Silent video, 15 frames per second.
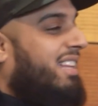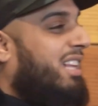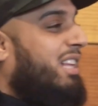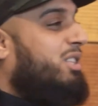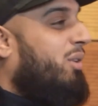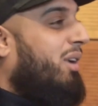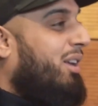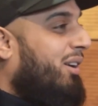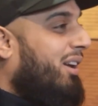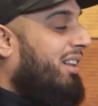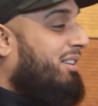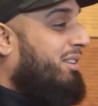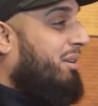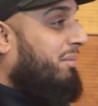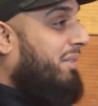That's why you
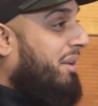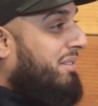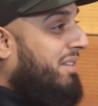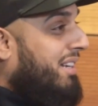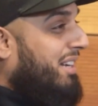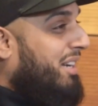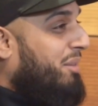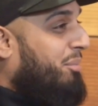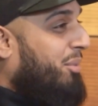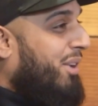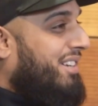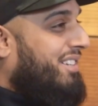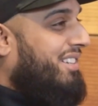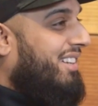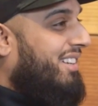get sometimes in a
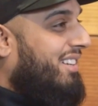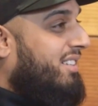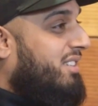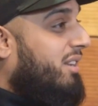depression.